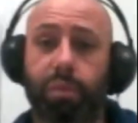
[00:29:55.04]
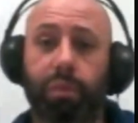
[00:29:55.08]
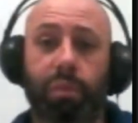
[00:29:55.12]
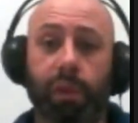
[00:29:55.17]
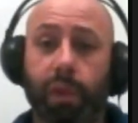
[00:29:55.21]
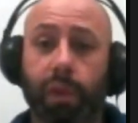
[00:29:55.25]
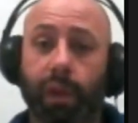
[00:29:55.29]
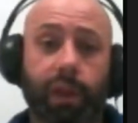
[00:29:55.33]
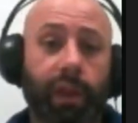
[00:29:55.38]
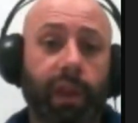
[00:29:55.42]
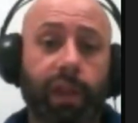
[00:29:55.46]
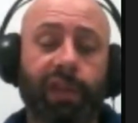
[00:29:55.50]

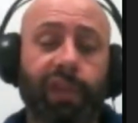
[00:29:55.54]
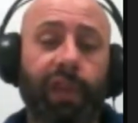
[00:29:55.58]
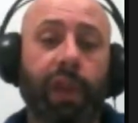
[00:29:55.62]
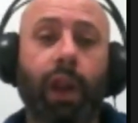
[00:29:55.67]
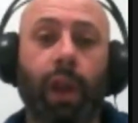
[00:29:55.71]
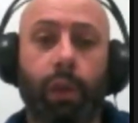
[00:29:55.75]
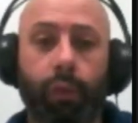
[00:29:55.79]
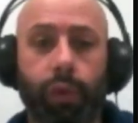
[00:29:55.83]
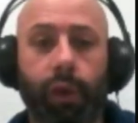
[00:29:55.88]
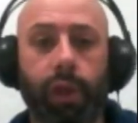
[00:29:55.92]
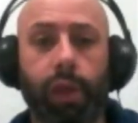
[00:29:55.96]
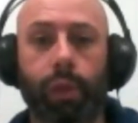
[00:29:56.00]
they're set
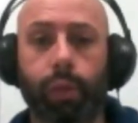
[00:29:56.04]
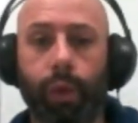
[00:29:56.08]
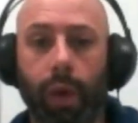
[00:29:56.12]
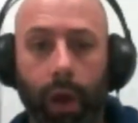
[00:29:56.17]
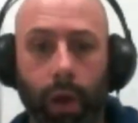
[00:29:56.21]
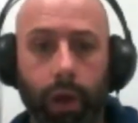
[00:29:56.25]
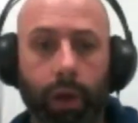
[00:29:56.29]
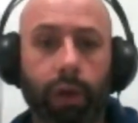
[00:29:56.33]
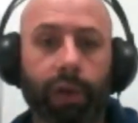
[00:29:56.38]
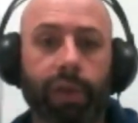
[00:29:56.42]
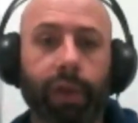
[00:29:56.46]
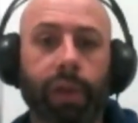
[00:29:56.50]
up really
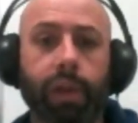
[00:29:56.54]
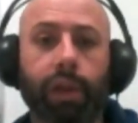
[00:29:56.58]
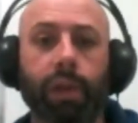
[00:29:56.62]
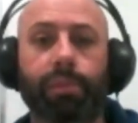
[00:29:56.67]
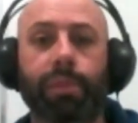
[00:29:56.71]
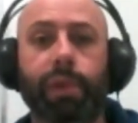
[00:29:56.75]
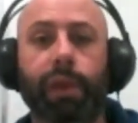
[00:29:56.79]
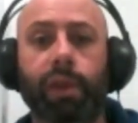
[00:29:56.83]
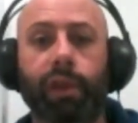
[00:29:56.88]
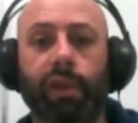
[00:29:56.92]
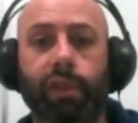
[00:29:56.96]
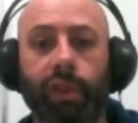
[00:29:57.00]
well, and I think the
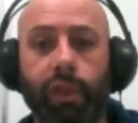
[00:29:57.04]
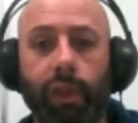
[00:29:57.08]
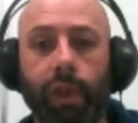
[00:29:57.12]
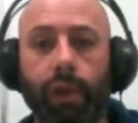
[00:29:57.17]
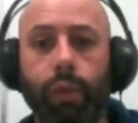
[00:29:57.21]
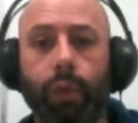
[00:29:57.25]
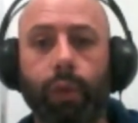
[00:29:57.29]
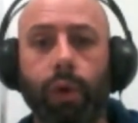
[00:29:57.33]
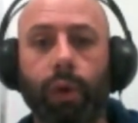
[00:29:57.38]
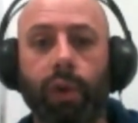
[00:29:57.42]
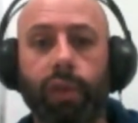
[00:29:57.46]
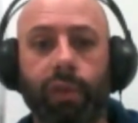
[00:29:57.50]
biggest
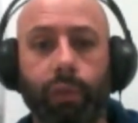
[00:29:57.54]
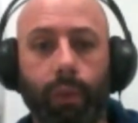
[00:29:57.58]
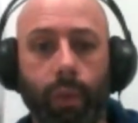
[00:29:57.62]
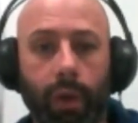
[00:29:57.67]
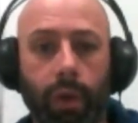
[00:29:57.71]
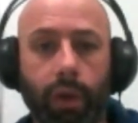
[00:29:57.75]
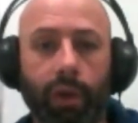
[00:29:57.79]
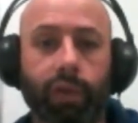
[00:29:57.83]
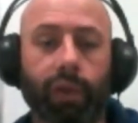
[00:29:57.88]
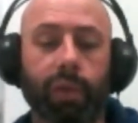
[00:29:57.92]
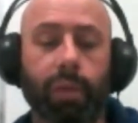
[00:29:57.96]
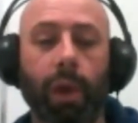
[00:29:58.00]
thing was
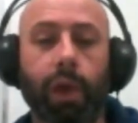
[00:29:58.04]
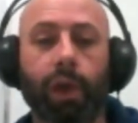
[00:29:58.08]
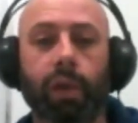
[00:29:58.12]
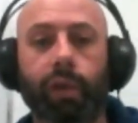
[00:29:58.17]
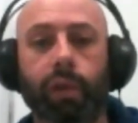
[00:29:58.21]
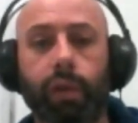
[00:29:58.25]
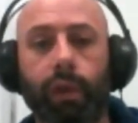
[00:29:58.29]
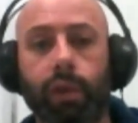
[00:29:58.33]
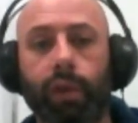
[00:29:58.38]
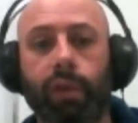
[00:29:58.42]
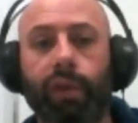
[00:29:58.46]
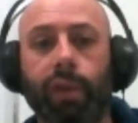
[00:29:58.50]
when I spoke
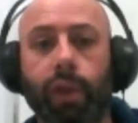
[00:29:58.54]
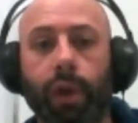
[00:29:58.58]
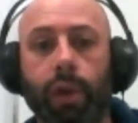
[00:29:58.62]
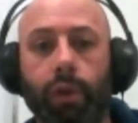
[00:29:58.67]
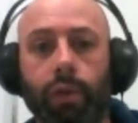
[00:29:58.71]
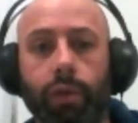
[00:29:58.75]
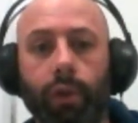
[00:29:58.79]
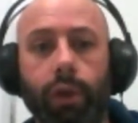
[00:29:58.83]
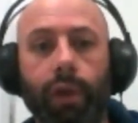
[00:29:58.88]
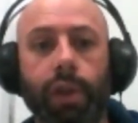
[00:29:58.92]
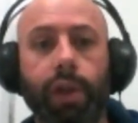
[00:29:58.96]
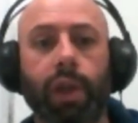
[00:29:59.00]
to Sarah
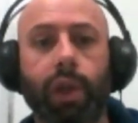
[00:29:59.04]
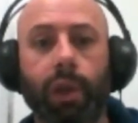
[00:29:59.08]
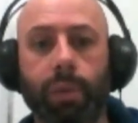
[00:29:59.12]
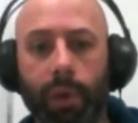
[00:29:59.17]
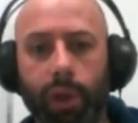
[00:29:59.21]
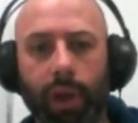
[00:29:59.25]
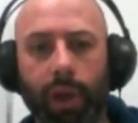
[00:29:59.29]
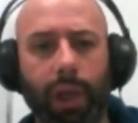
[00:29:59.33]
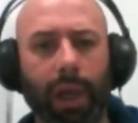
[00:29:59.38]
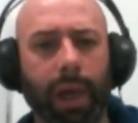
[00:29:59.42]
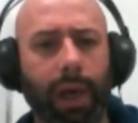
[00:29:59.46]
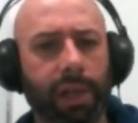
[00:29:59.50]
Wright, their
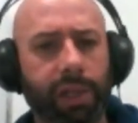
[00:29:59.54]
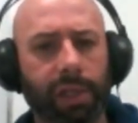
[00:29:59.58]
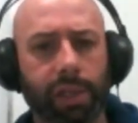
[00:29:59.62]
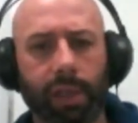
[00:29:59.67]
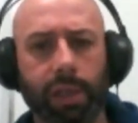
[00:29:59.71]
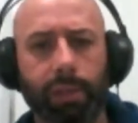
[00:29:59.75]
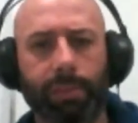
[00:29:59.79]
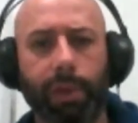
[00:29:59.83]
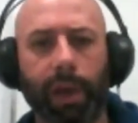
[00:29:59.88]
communication in the